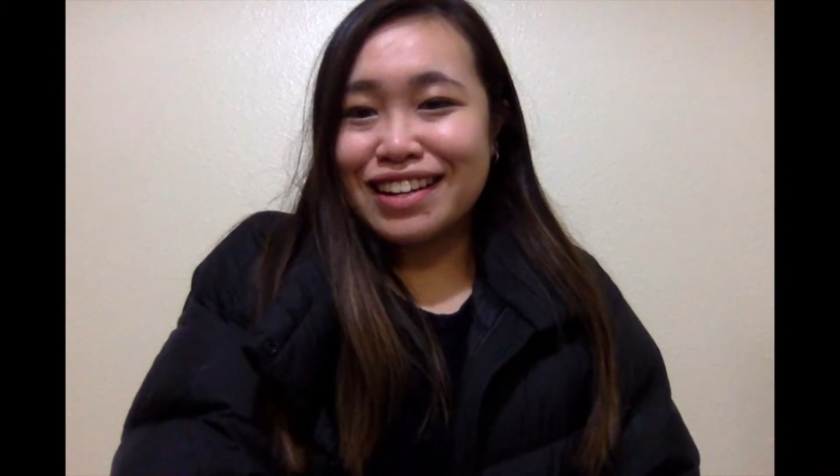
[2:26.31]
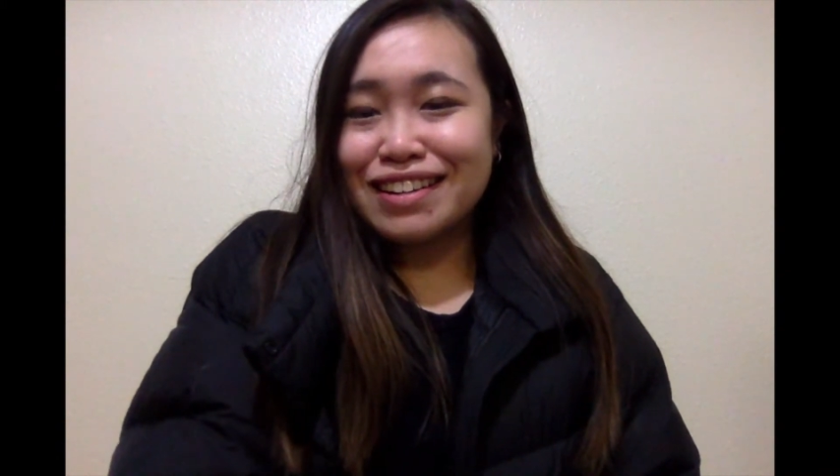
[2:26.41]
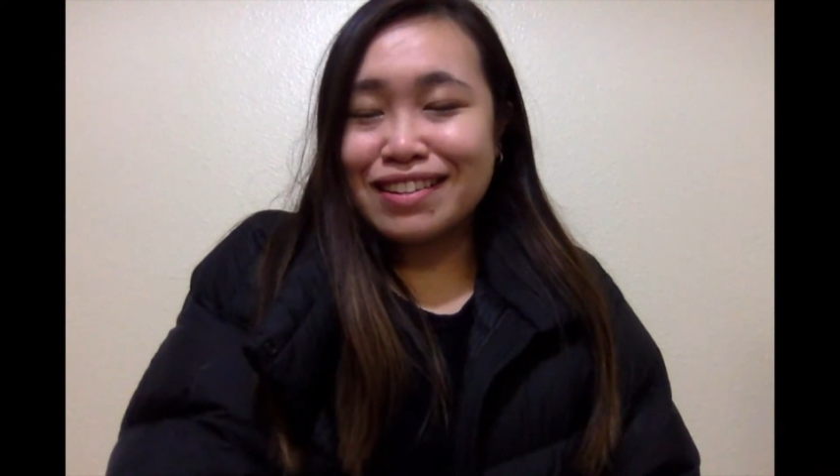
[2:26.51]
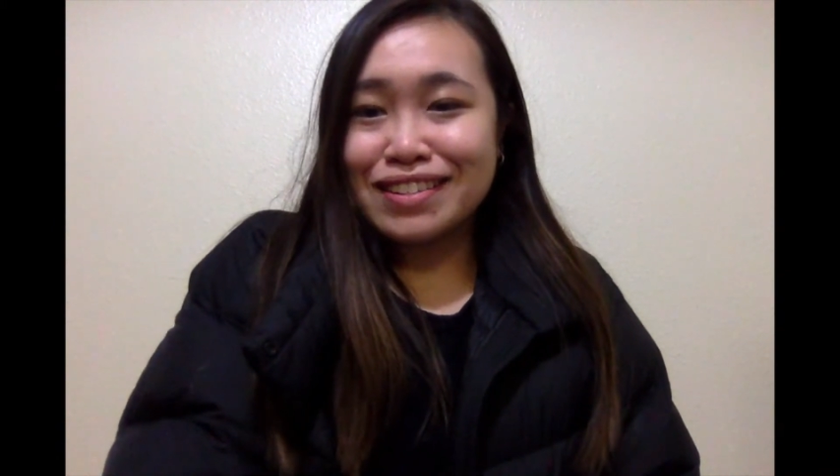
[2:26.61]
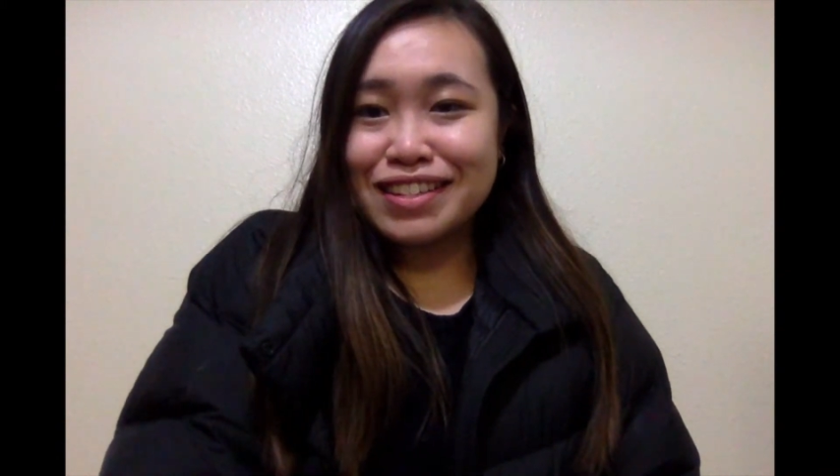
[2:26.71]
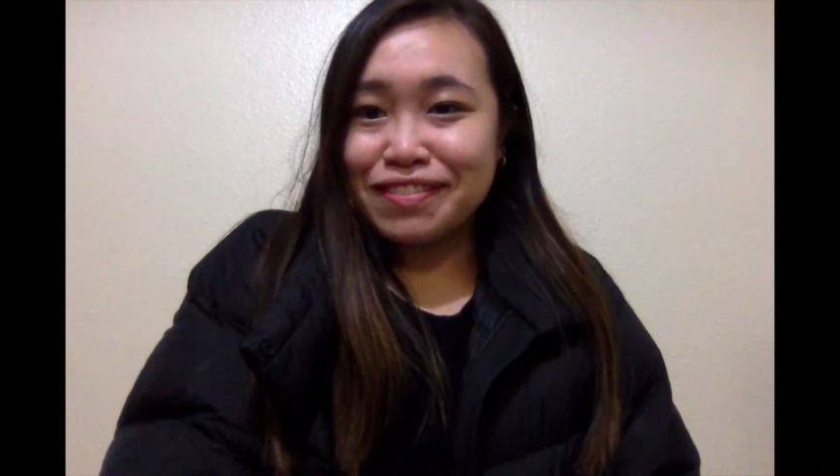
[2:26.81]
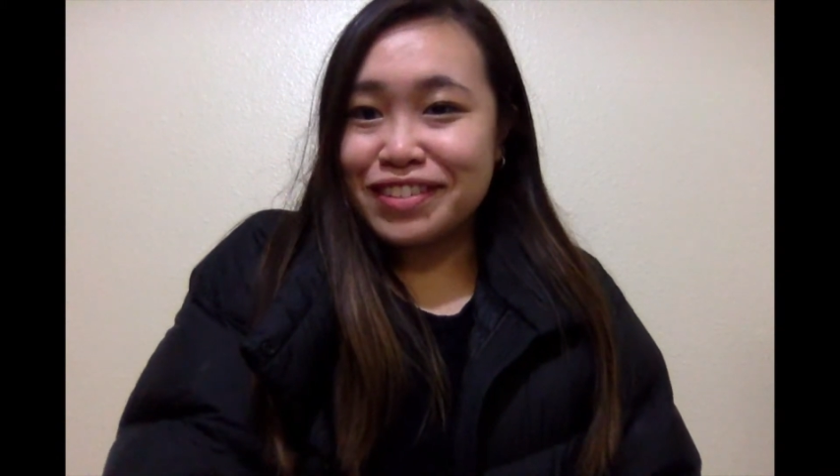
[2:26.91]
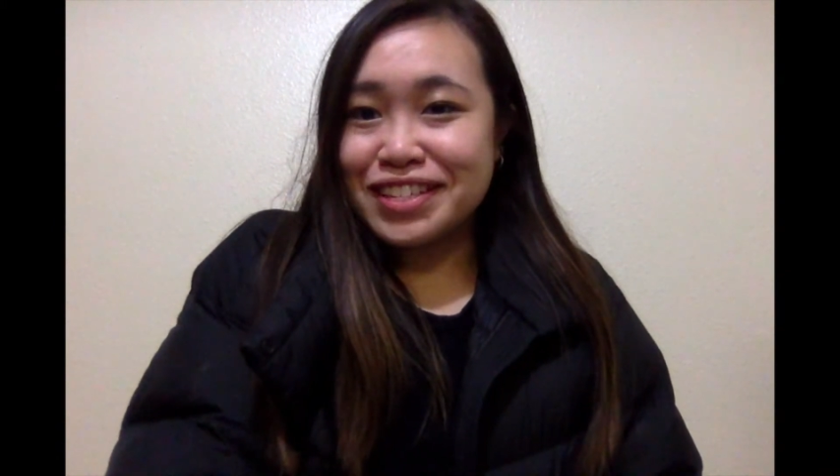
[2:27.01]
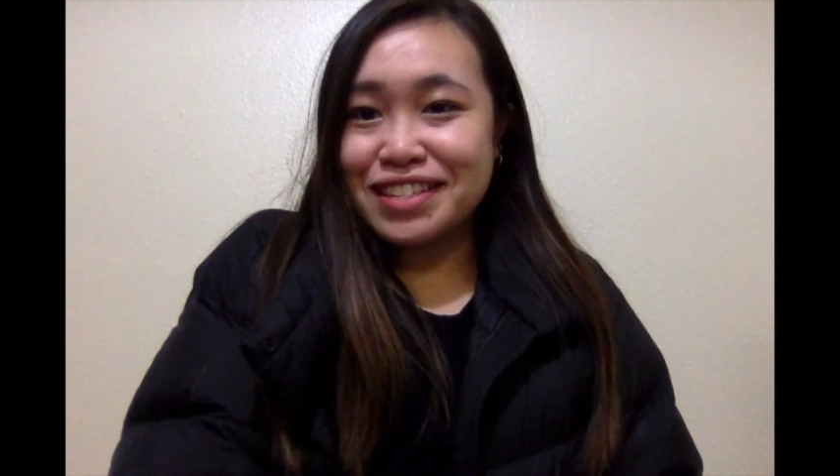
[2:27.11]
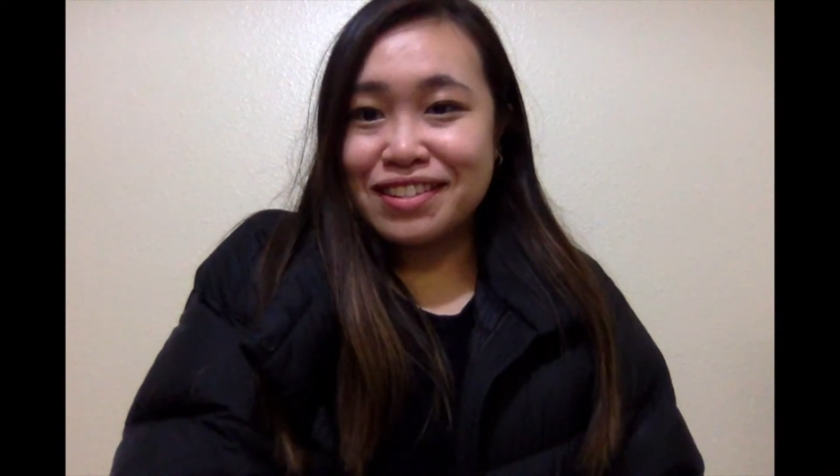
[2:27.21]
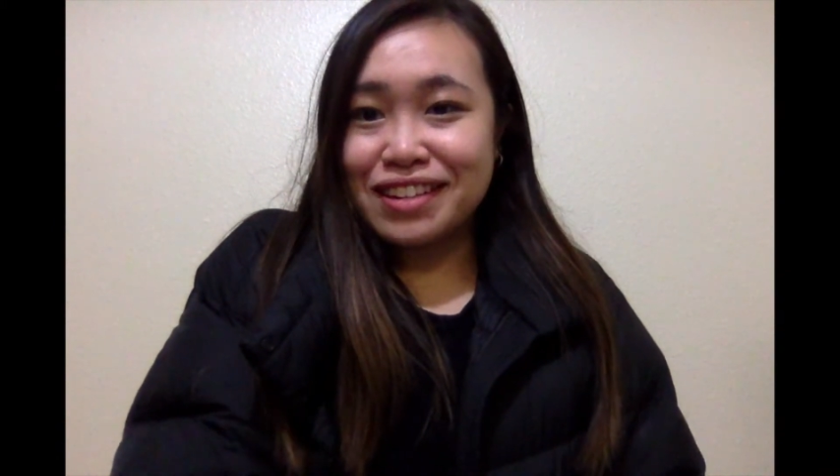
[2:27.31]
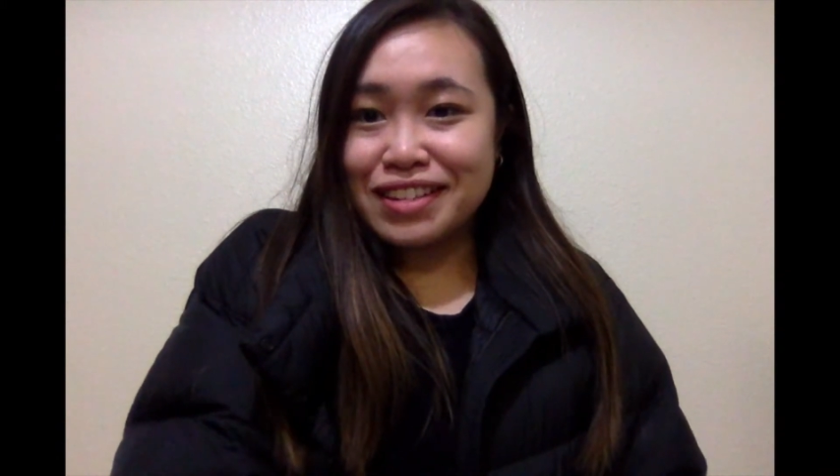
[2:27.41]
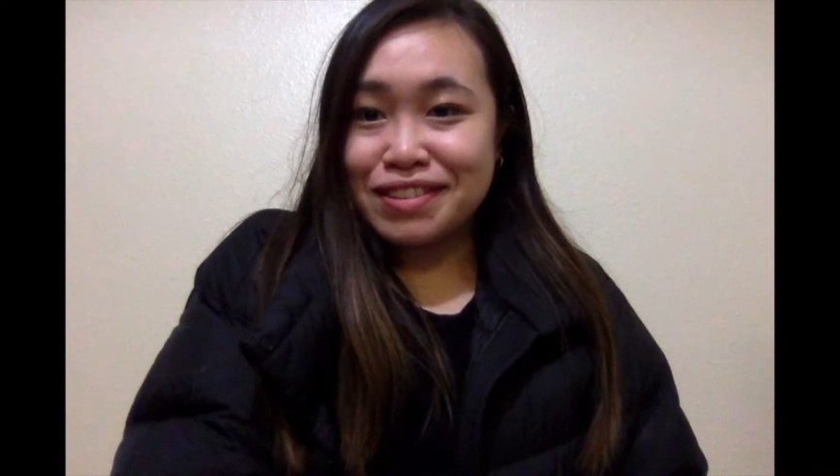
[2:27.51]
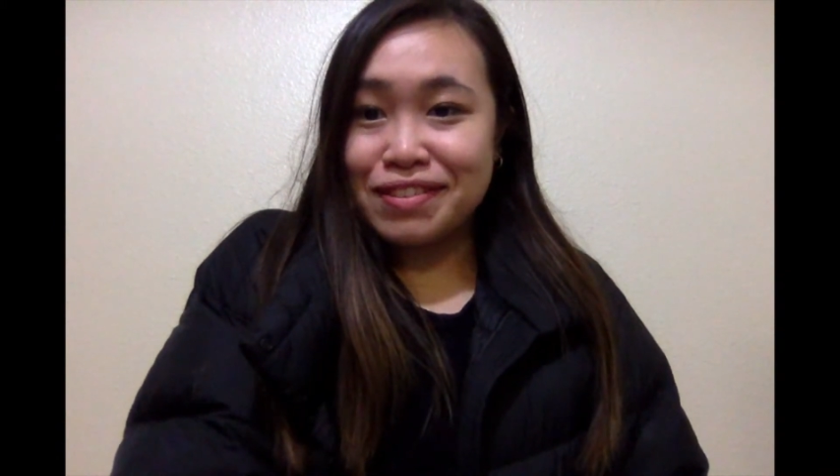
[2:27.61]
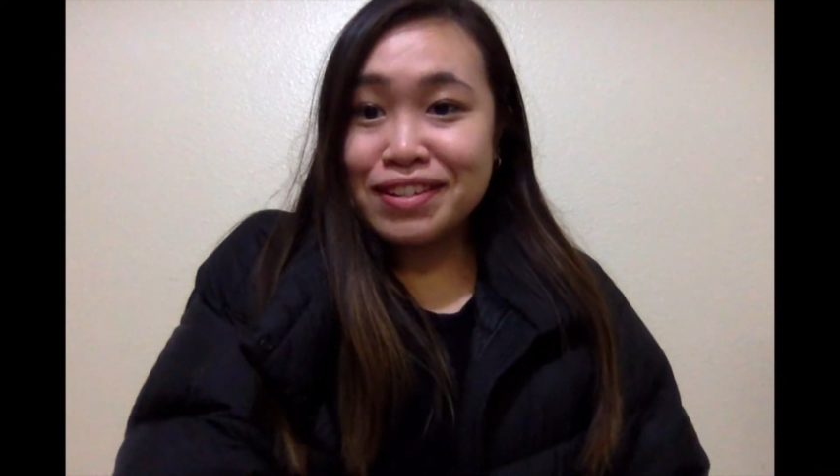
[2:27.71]
I'll definitely see you
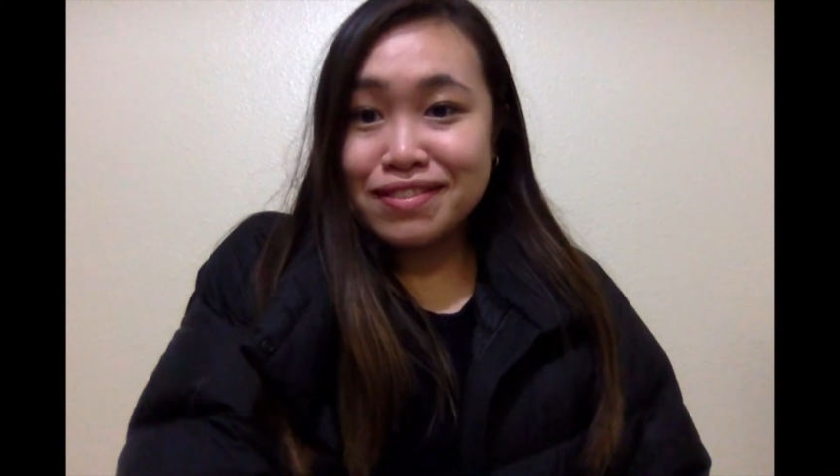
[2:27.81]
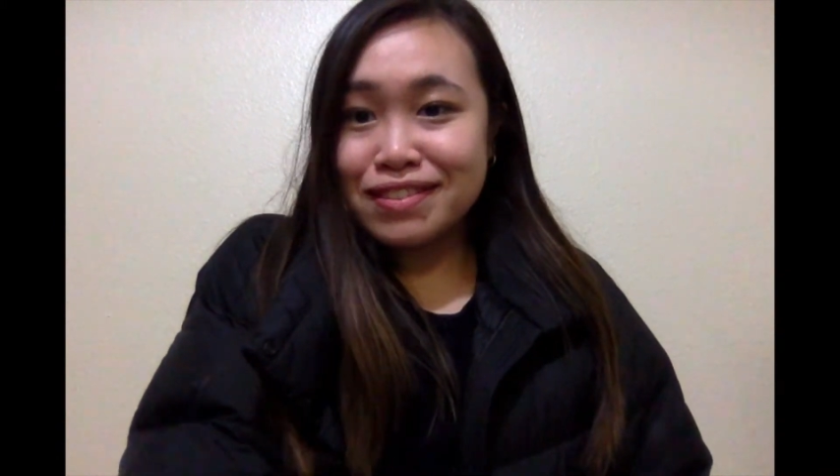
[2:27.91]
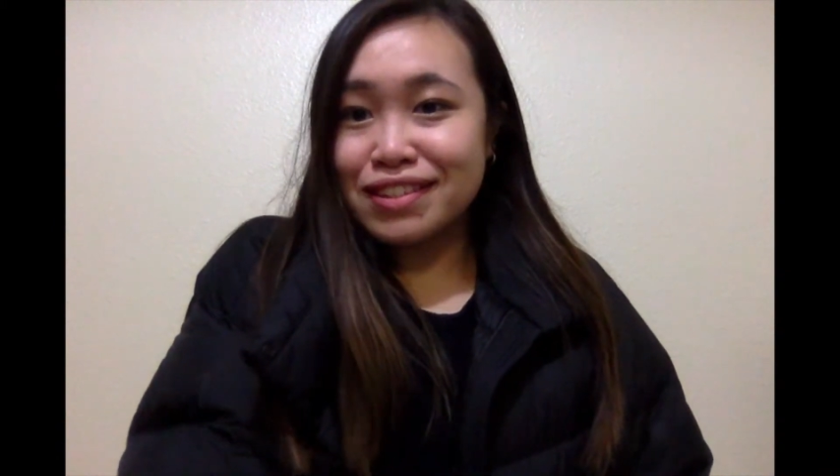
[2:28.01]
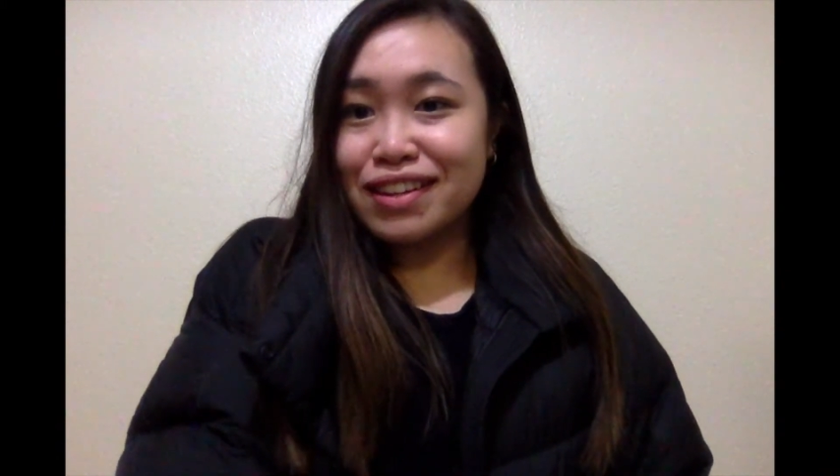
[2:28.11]
guys around.